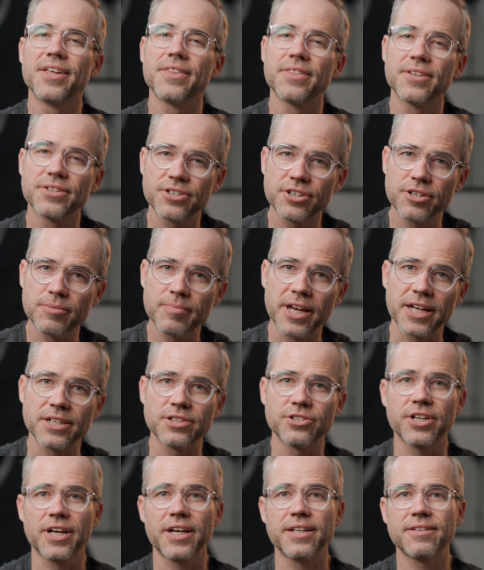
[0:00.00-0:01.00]
The term
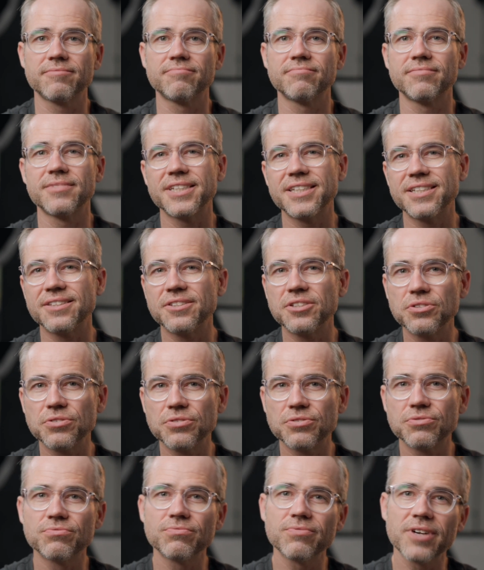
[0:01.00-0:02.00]
headshot is
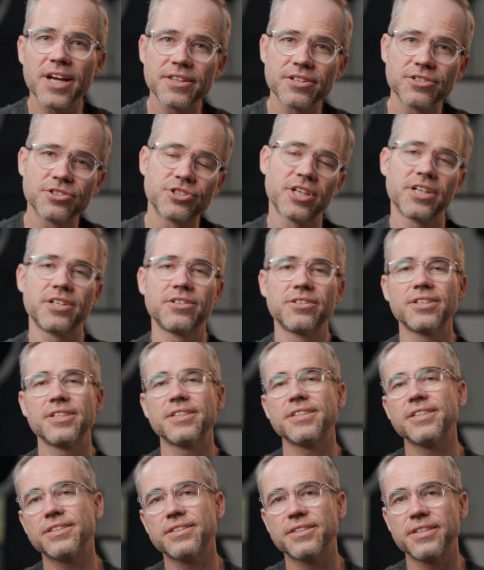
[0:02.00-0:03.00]
used rather generally
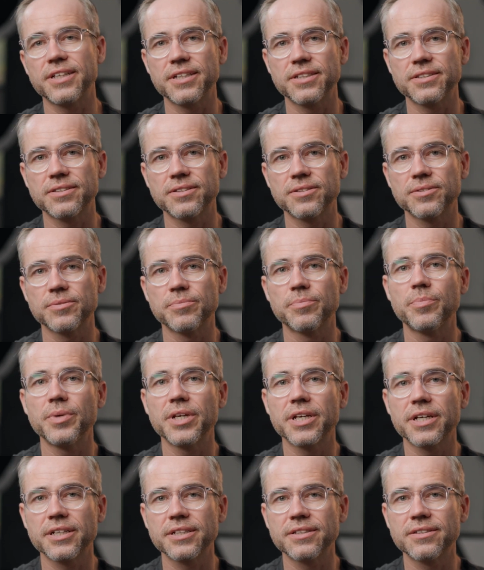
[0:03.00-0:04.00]
these days,
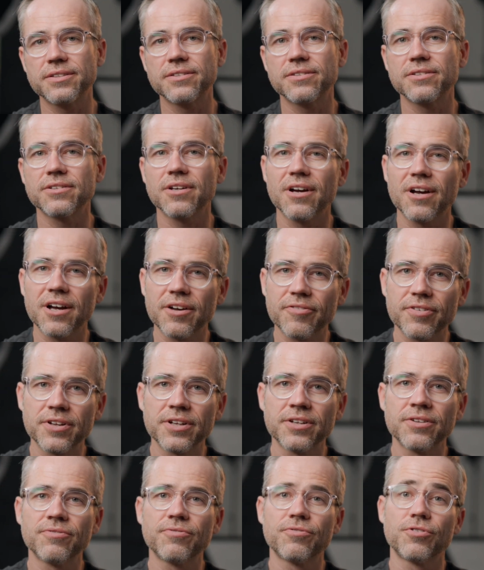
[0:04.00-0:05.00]
because
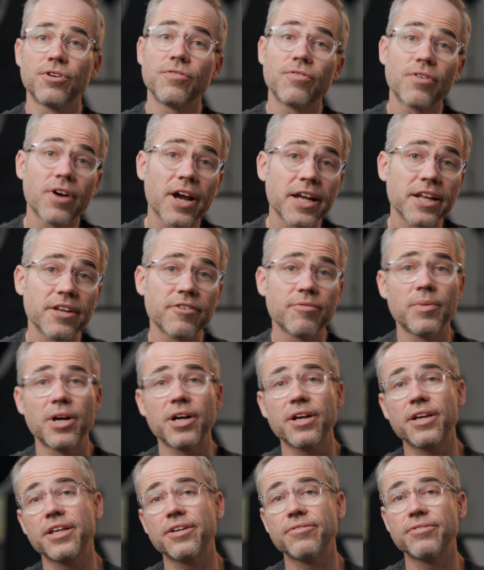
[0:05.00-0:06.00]
often, for a variety of
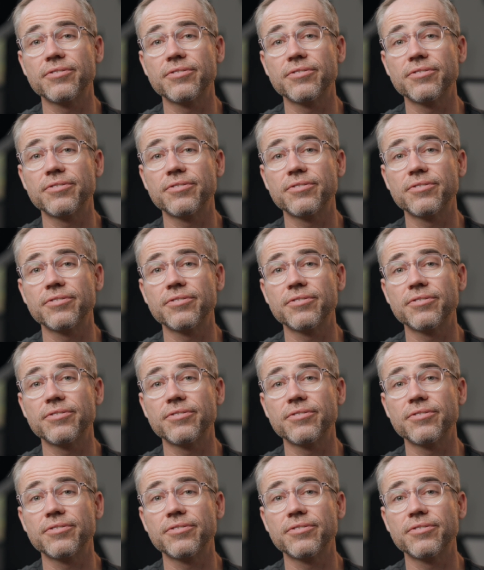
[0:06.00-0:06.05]
marketing